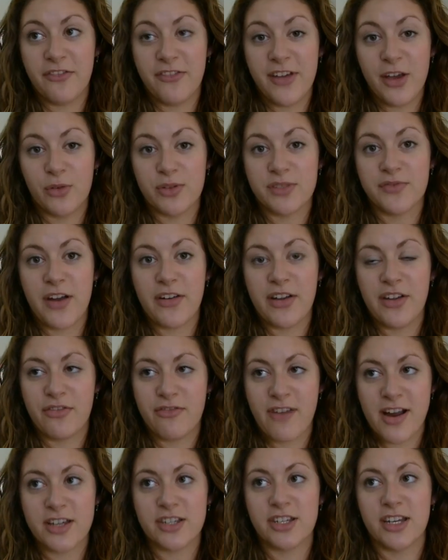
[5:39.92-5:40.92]
It feels very
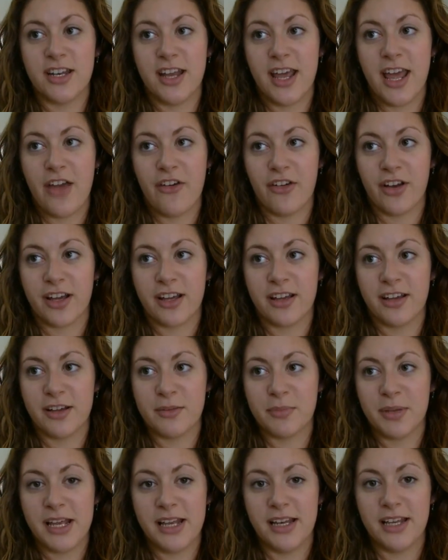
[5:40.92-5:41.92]
fresh in here, and I can
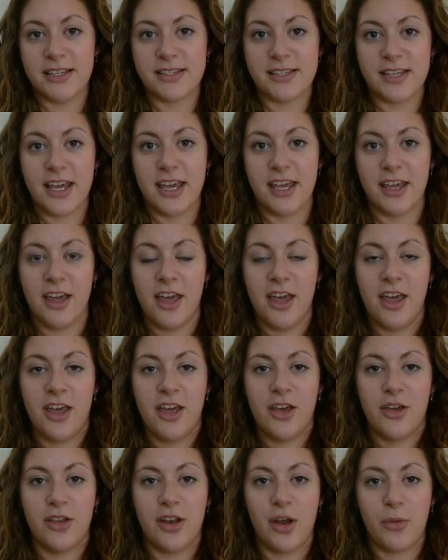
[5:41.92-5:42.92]
completely see, you
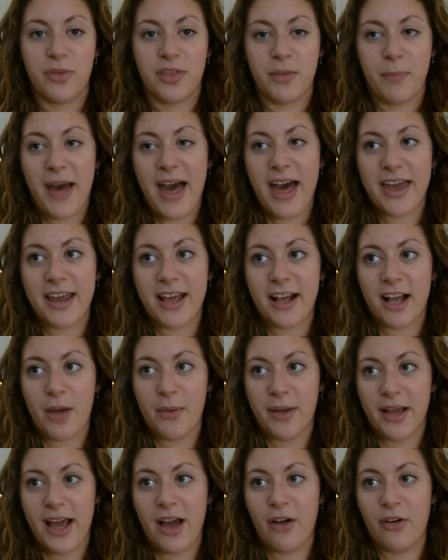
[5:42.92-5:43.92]
know, with the bad air
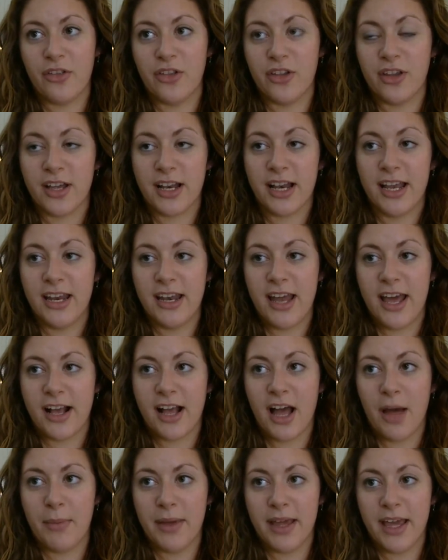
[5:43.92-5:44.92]
going out and the clean air
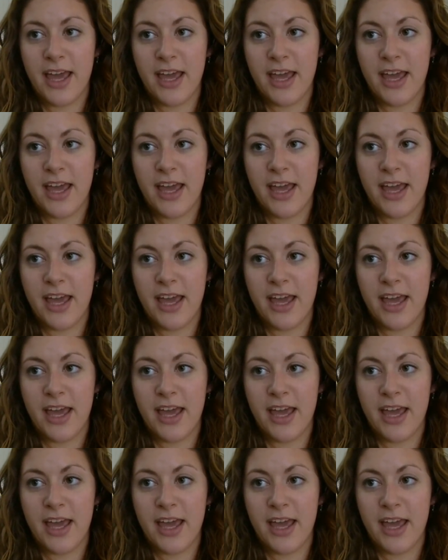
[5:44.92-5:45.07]
coming